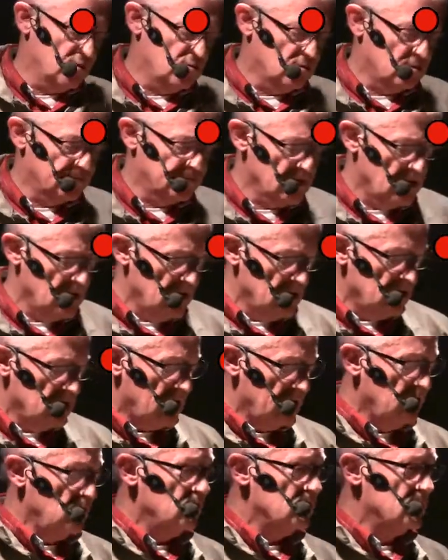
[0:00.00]
tool.
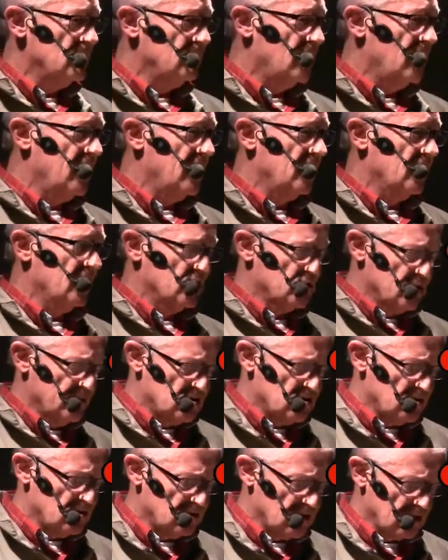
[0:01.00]
I'm losing my English, I'm
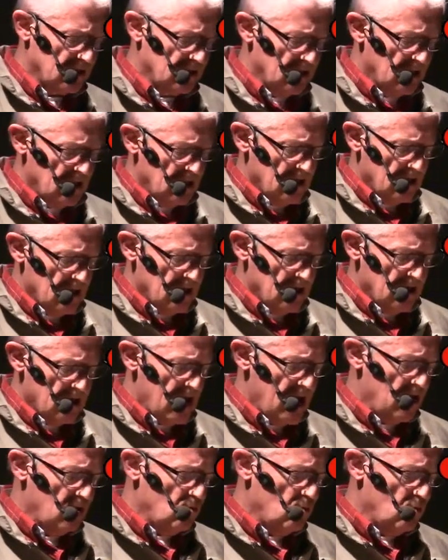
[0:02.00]
sorry. Uh,
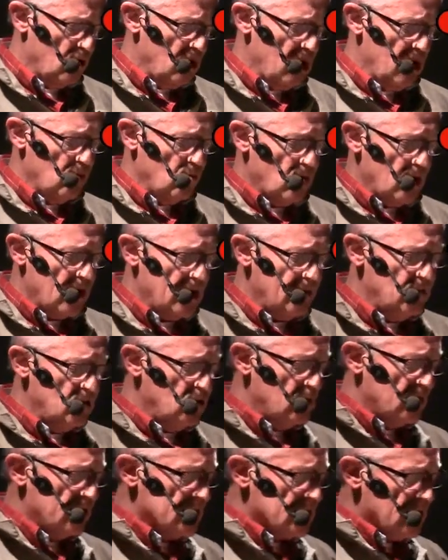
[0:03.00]
and, and what I'm
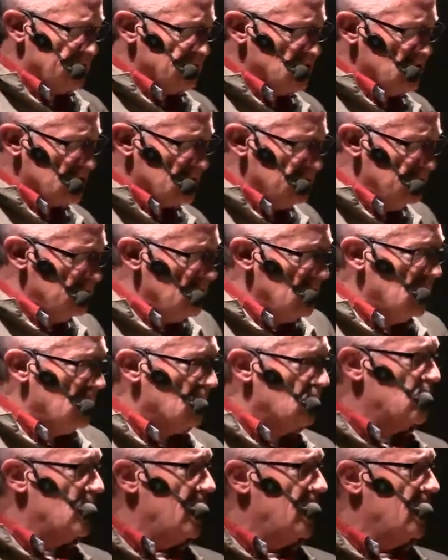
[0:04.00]
doing is I'm just, you know,
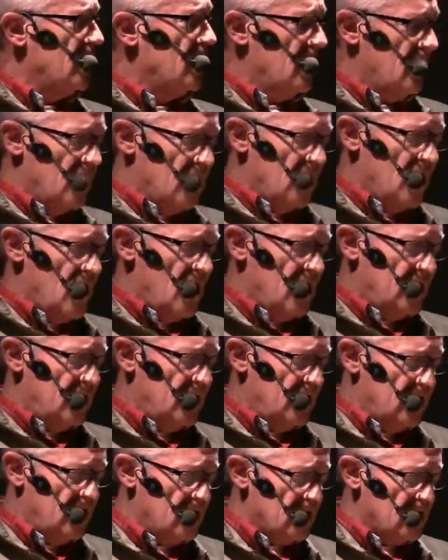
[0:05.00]
running a, a line
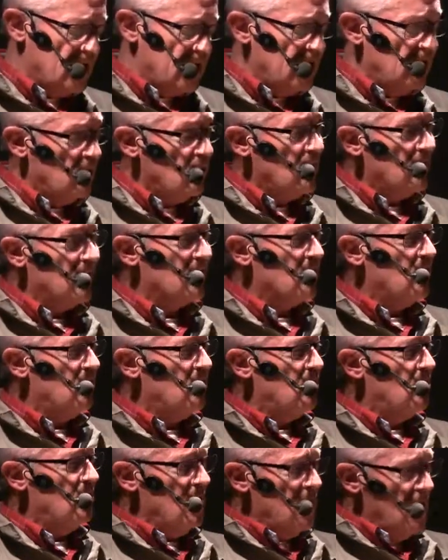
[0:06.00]
in here. I don't want to
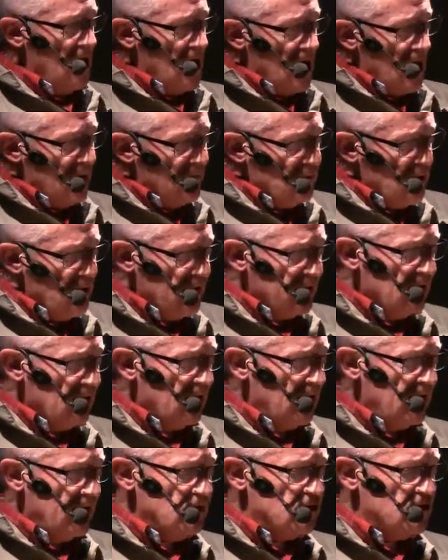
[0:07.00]
go, I'm running the
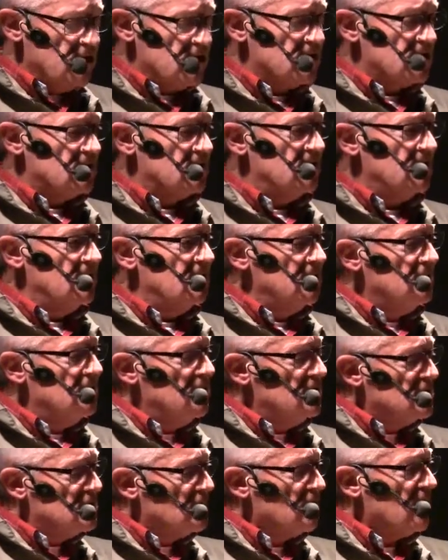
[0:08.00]
line just
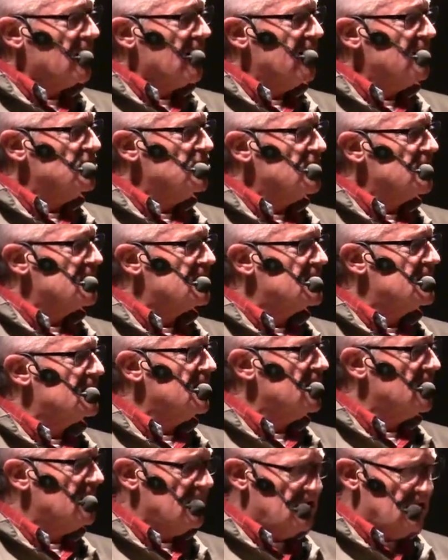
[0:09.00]
so that I just see
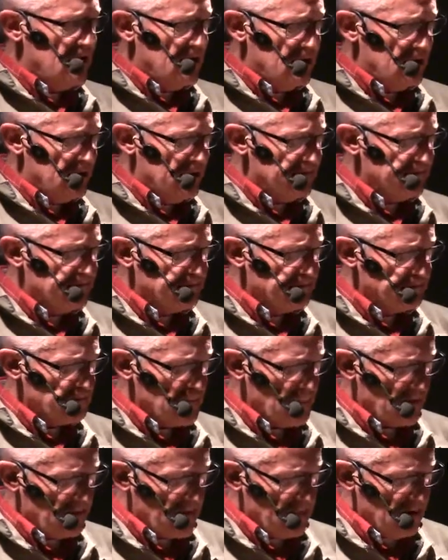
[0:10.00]
the, um,
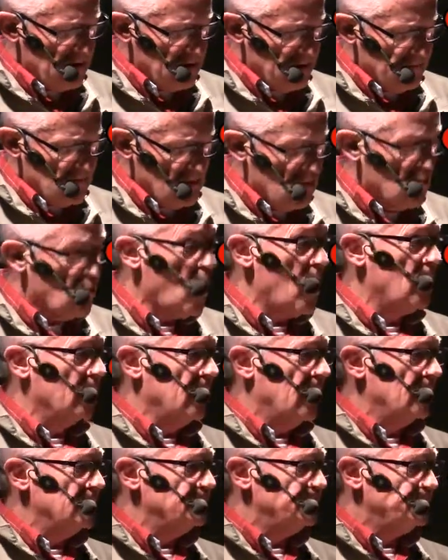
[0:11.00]
the walnut.